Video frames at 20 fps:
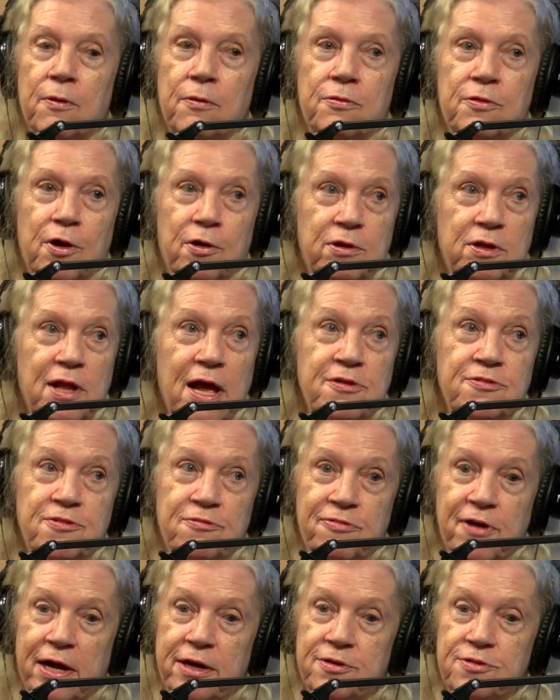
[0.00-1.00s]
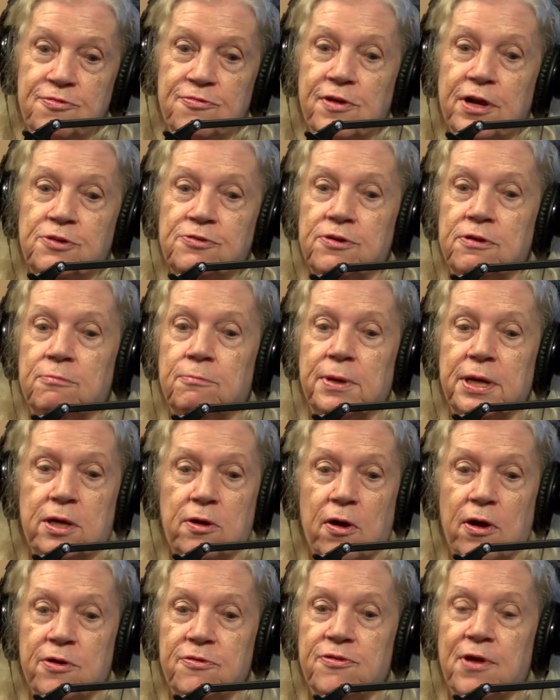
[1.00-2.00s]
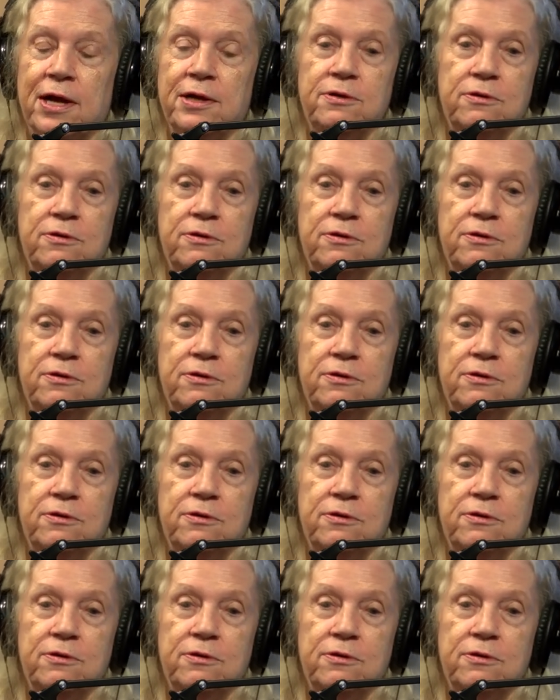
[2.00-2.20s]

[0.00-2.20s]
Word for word: they're classified as fiction because I